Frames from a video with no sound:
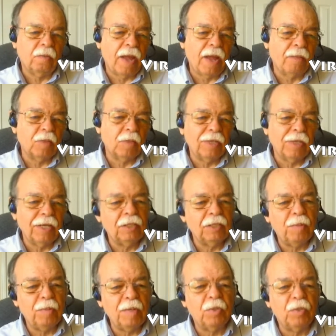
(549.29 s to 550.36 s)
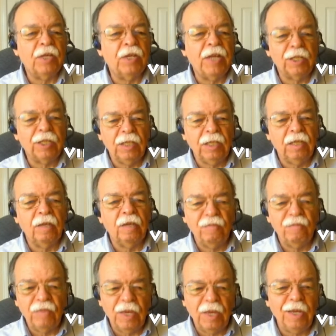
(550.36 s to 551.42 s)
after lunch, people can actually
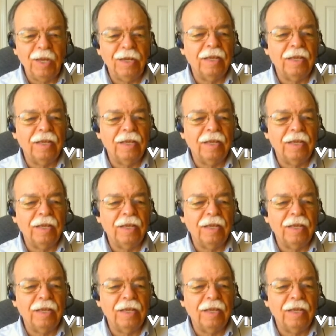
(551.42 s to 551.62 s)
convene